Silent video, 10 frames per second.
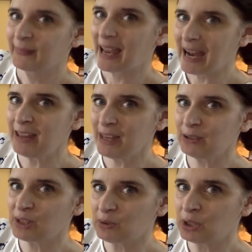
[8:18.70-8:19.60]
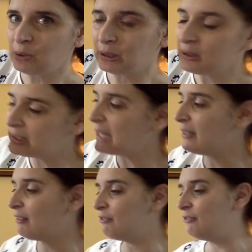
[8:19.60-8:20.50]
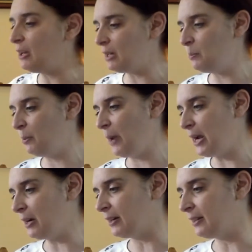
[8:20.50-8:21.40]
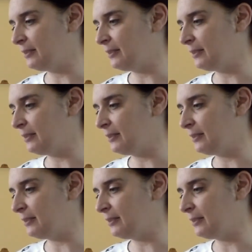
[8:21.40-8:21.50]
I think so too. It looks like they're very prepared.